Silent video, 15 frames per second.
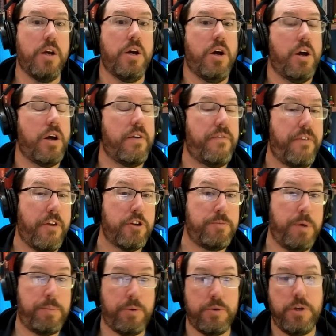For those
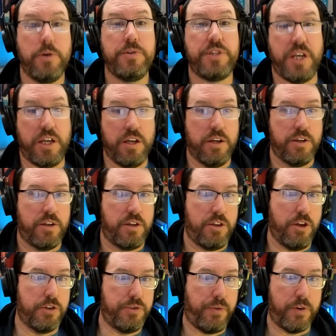people using
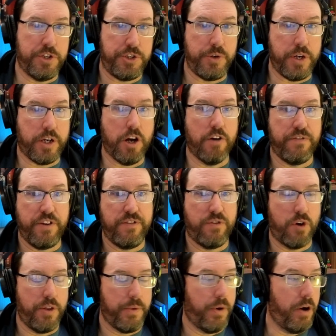those first three, Ko-fi,
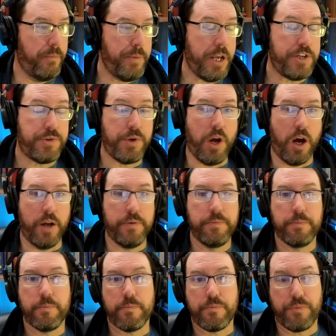Fourth Wall, Patreon,
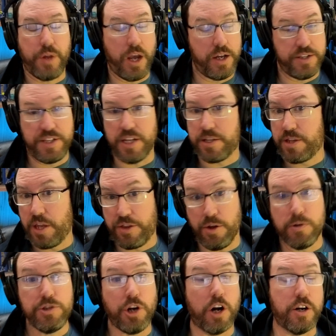and said those
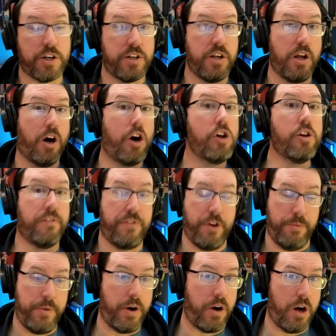aren't all of them.
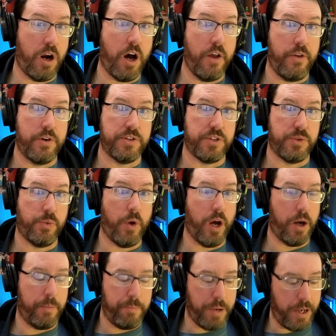There are others as well,
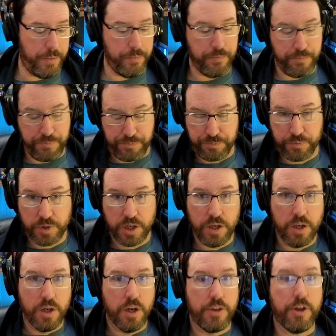but
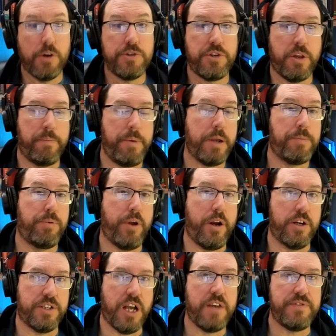those are the big players
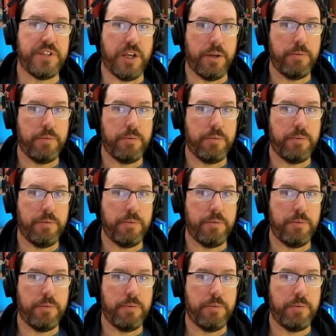I've seen.